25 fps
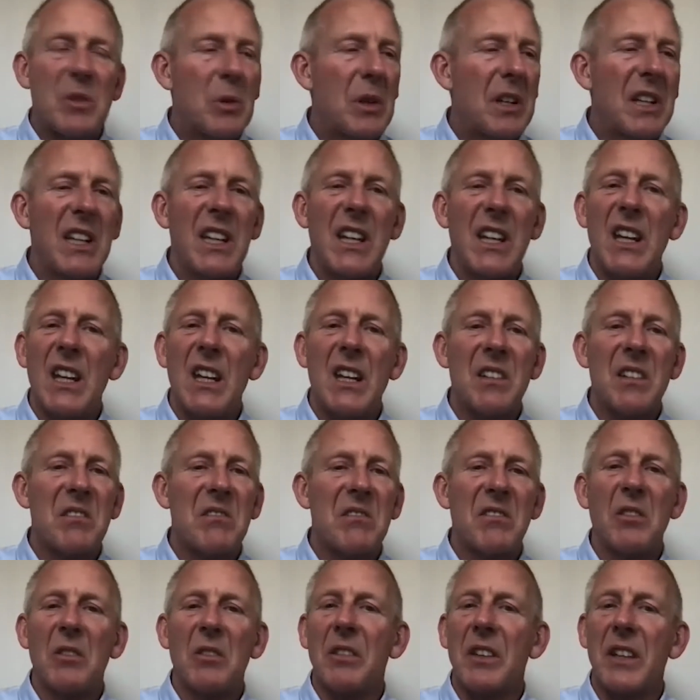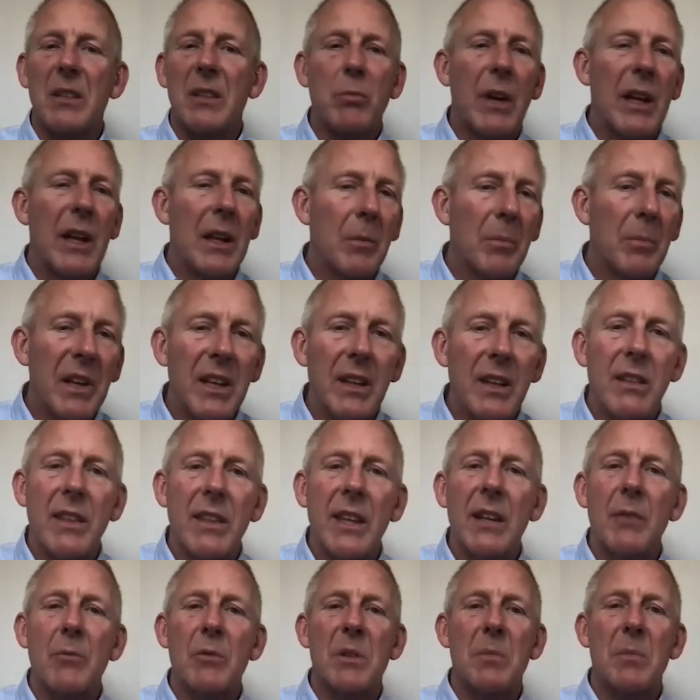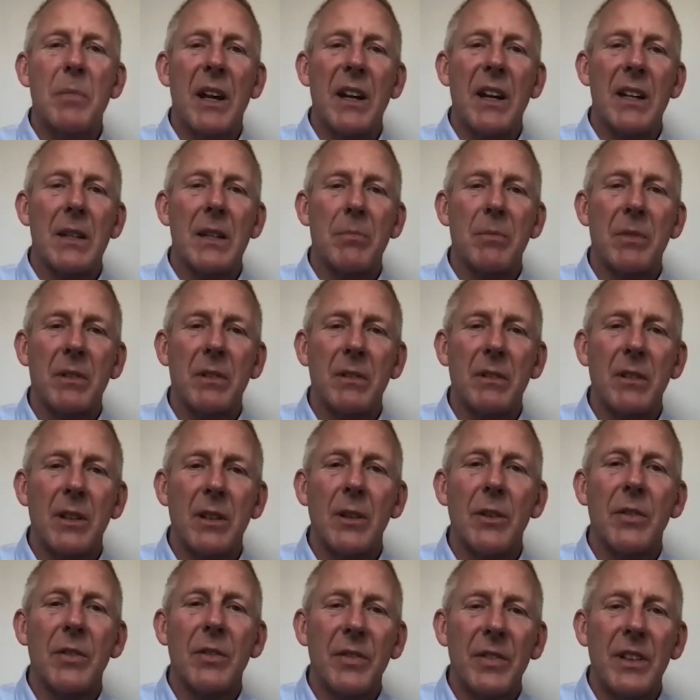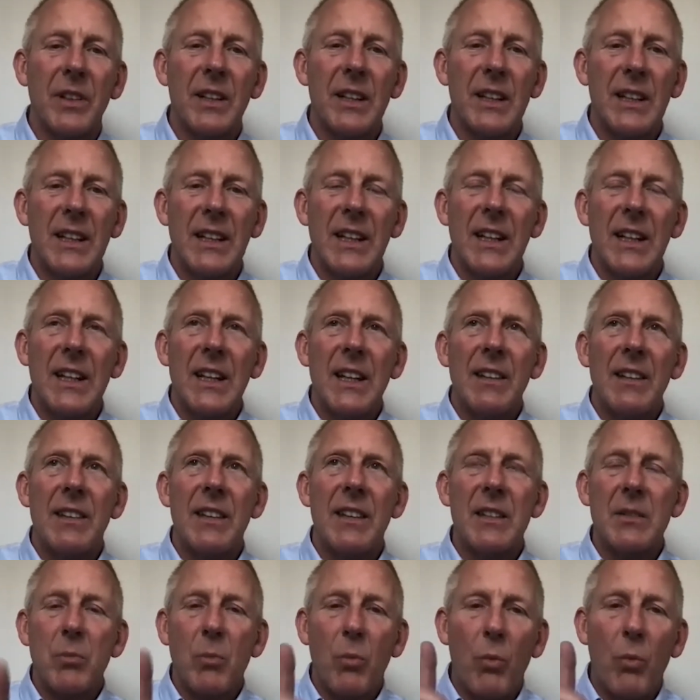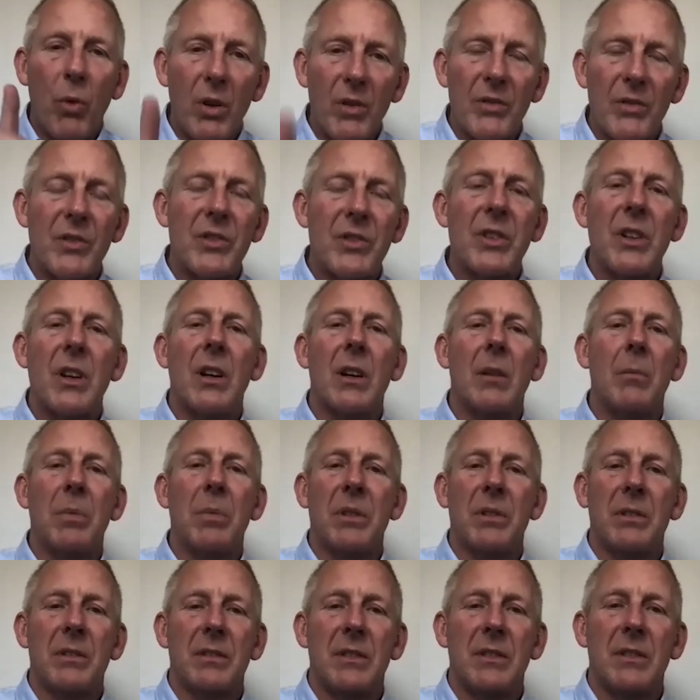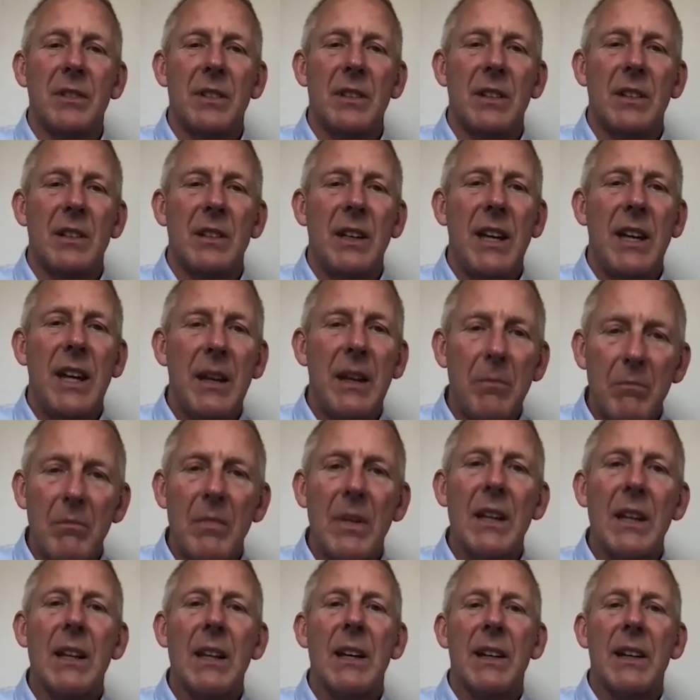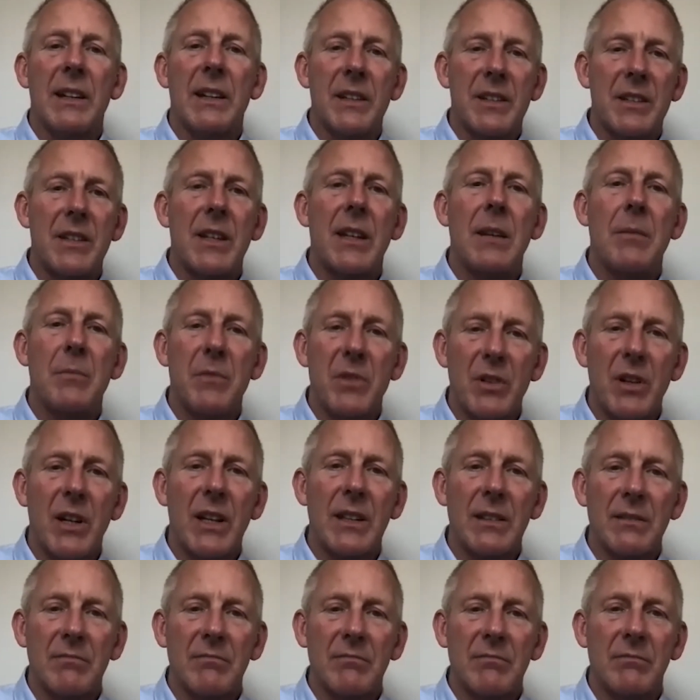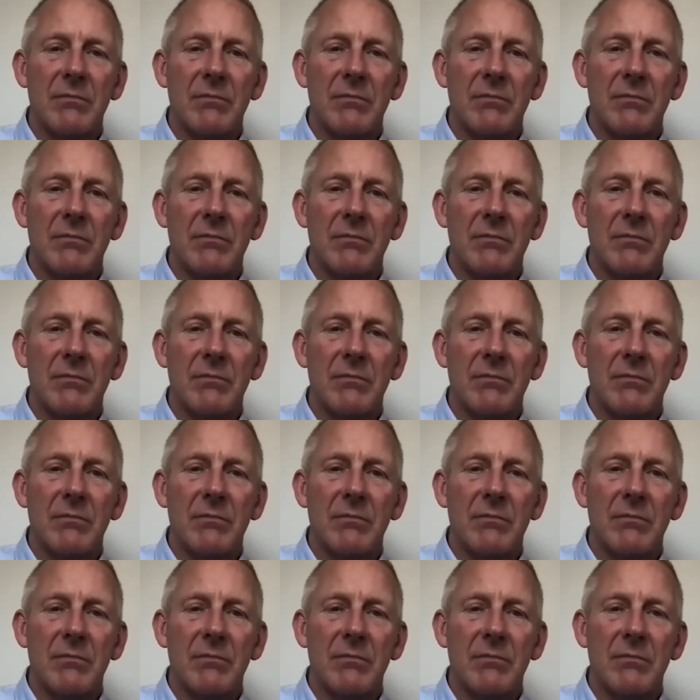20 years, thought this wellbeing thing was management guff. This one job hit me like a steam train.